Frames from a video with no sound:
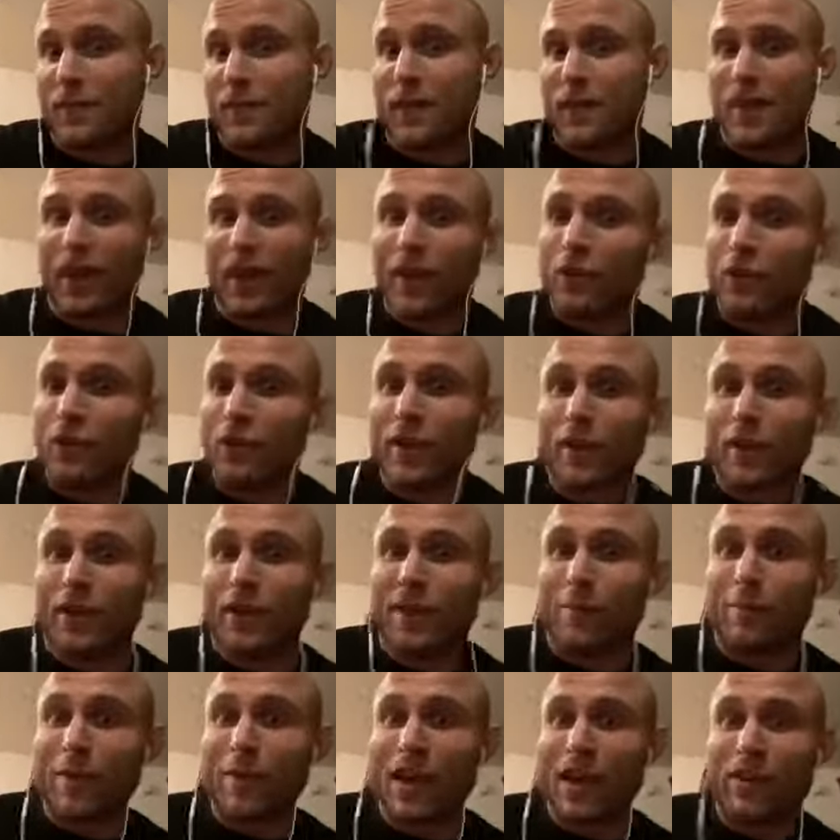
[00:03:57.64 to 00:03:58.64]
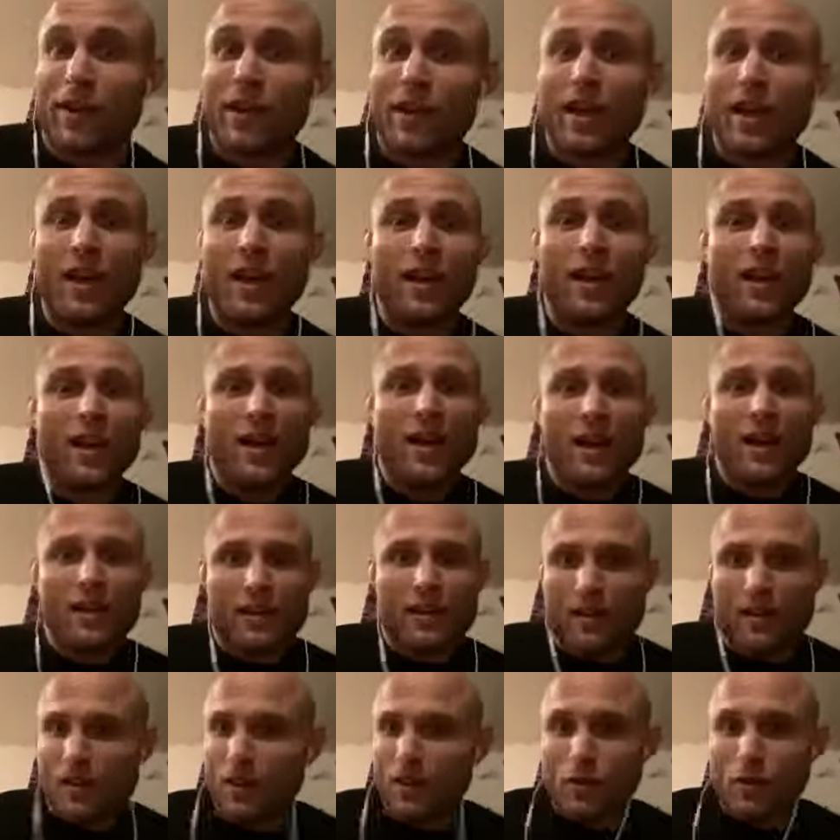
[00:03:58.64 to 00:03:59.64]
can't do nothing about it.
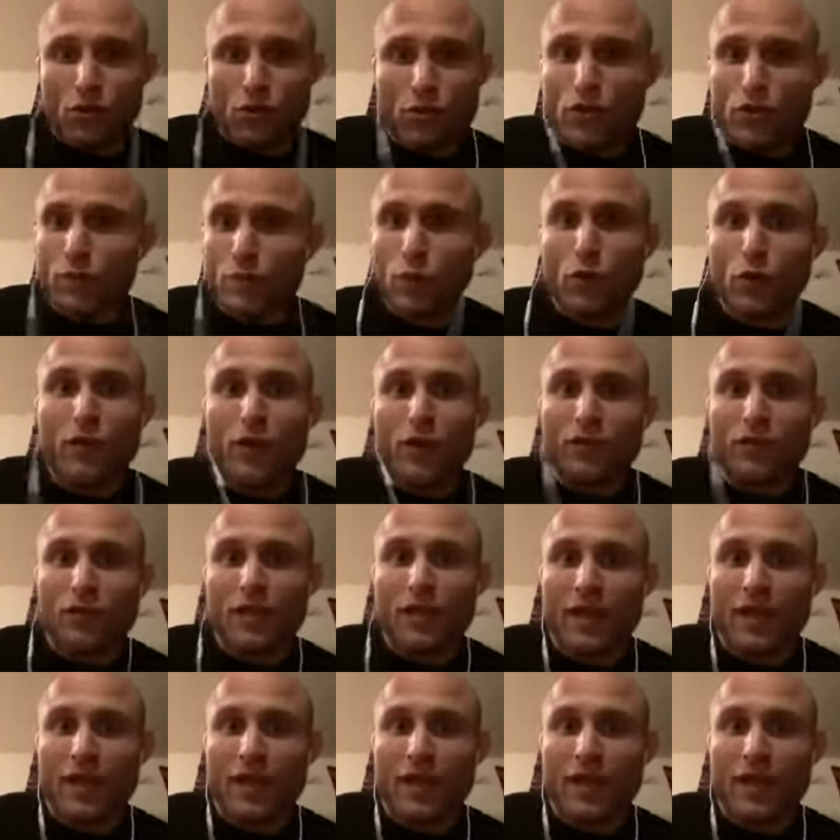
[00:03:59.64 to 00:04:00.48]
You just move on to the